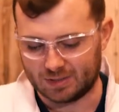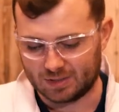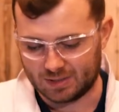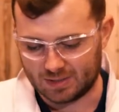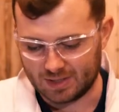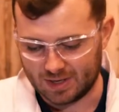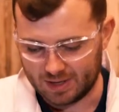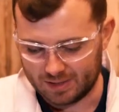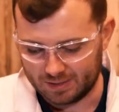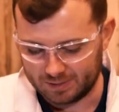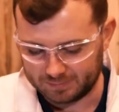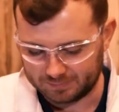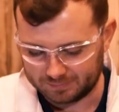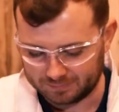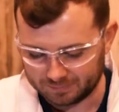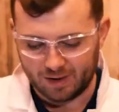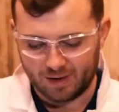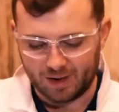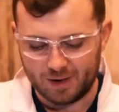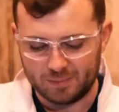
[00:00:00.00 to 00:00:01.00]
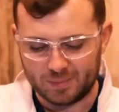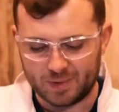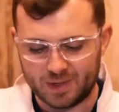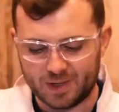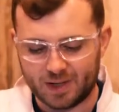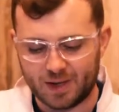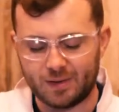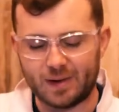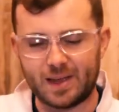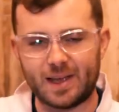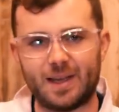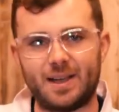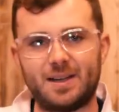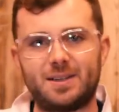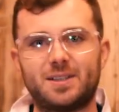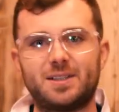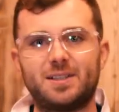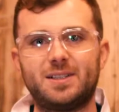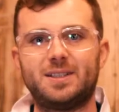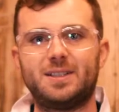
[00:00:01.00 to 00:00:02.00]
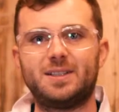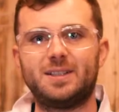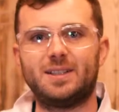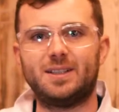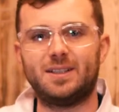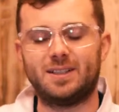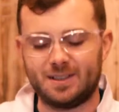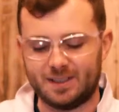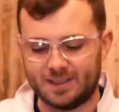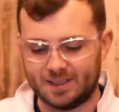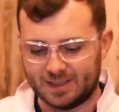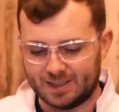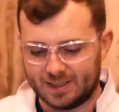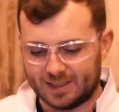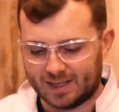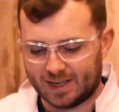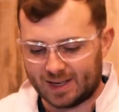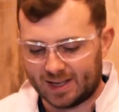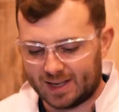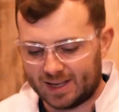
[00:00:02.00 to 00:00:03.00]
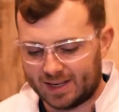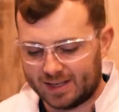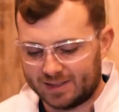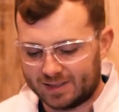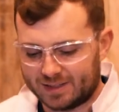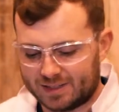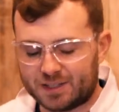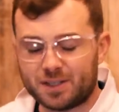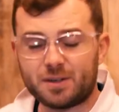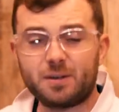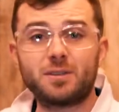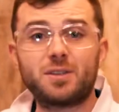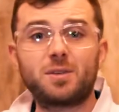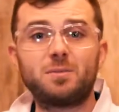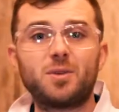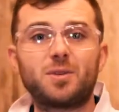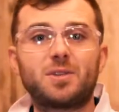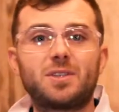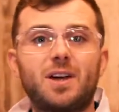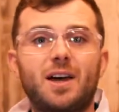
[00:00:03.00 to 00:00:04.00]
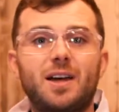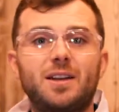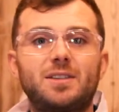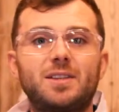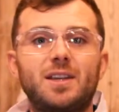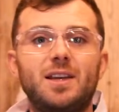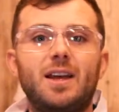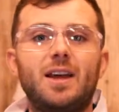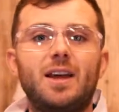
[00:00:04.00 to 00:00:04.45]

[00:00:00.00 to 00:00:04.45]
So I'm going to go ahead. And do you want some more science?